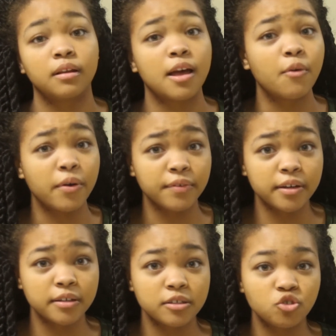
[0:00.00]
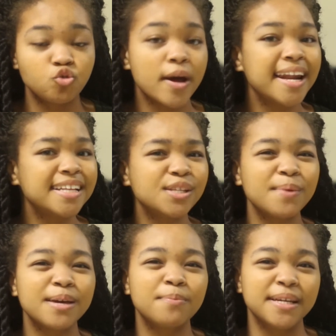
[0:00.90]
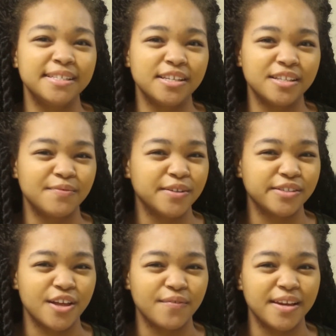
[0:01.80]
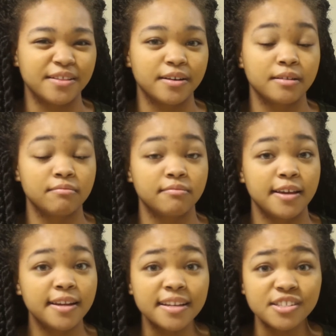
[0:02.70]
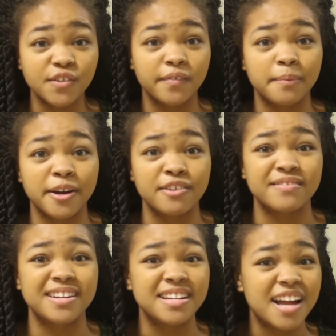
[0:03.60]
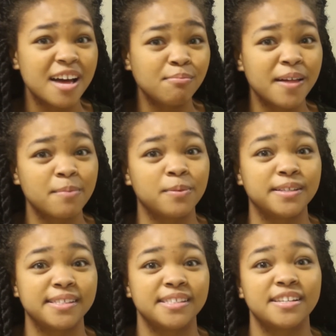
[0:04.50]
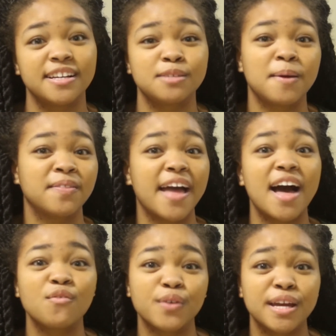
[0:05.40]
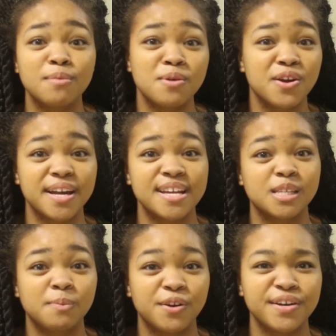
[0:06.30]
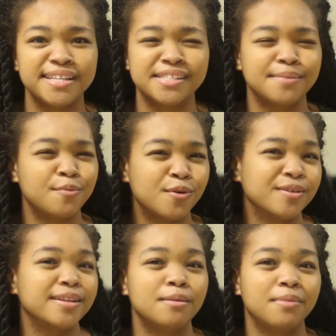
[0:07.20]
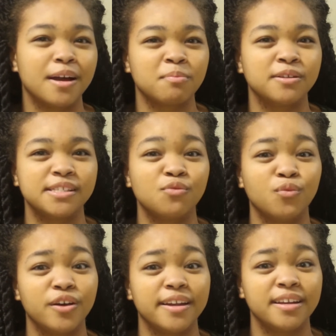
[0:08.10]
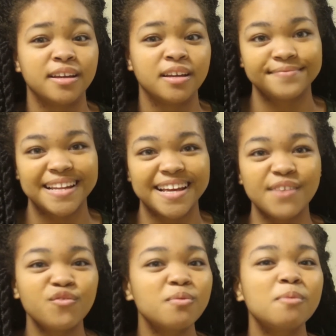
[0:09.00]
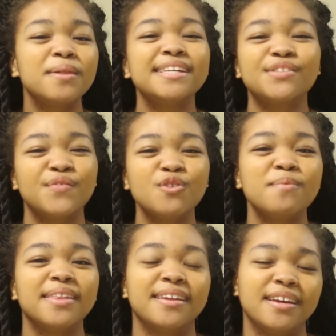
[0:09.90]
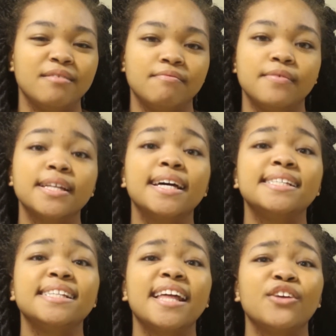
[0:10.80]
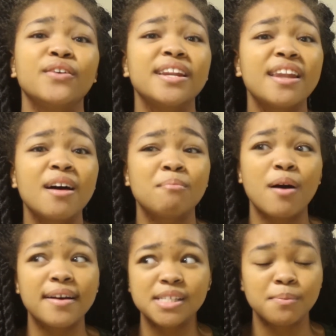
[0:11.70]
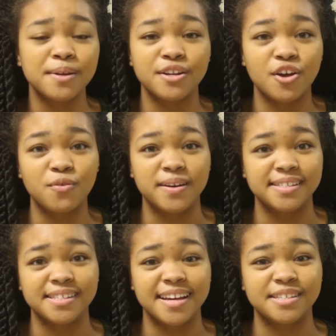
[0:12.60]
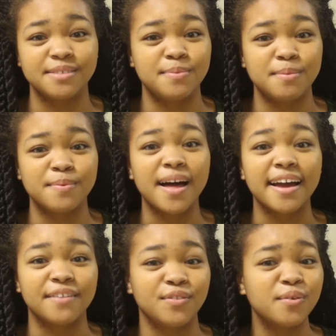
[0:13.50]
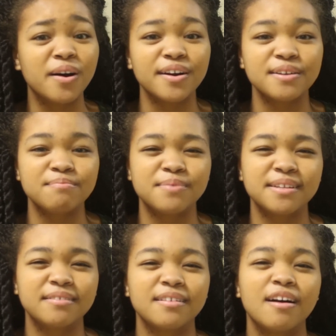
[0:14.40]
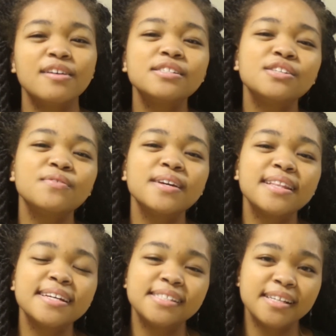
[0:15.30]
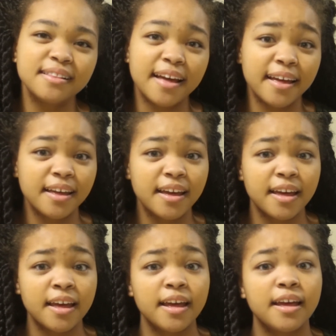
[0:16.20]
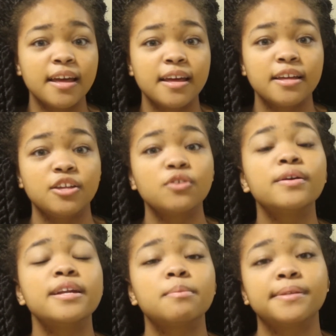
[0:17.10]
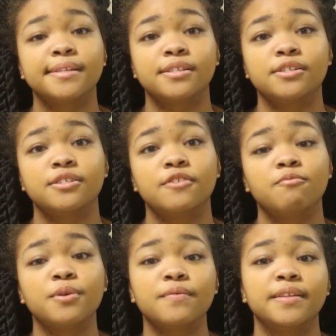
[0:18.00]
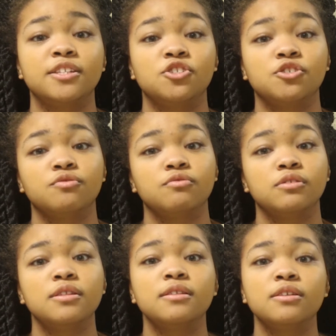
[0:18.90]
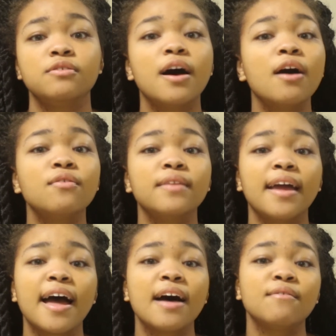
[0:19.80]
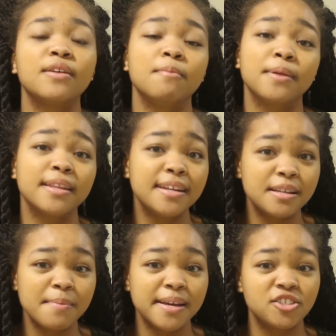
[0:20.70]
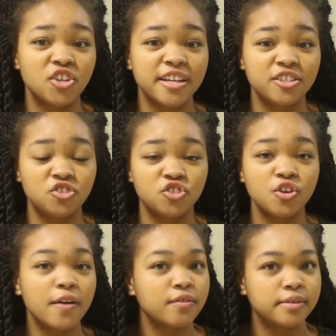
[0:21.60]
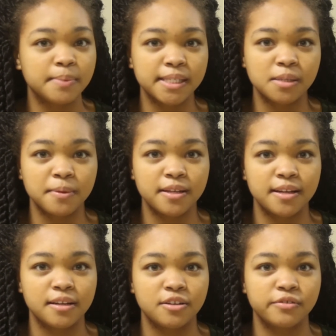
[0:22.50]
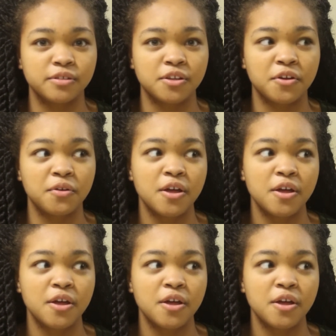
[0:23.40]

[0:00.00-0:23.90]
However, try not to make a big deal of yourself either. It is overbearing when a non-black person talks about the African American experience more than a black person would. Come from a place of humility, realizing that you cannot possibly know what it's to be black if you aren't, but also realizing that you're in a position of privilege. You not only have the ability to make a change, you have the responsibility to do so.